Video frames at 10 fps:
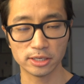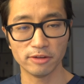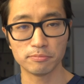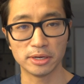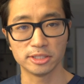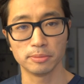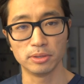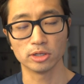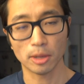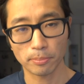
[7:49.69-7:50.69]
enough money to
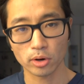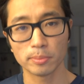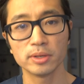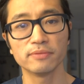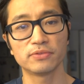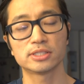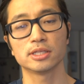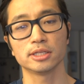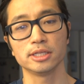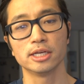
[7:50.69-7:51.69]
build a permanent
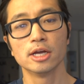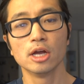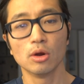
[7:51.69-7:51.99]
facility